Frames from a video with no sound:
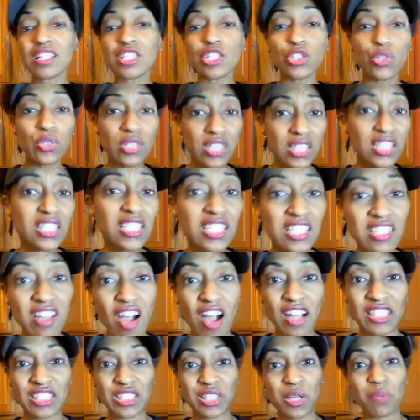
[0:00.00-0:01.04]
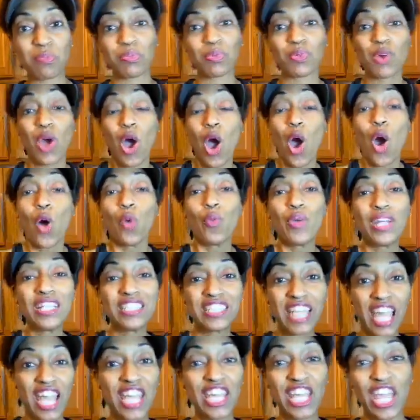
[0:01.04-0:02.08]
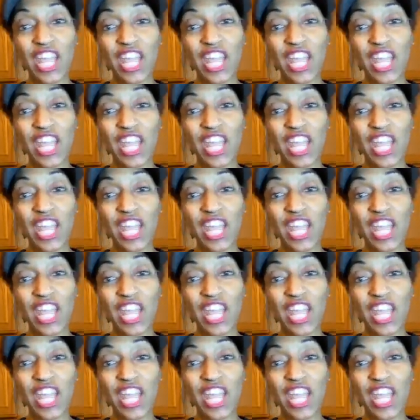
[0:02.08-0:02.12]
So this is God's temple. We take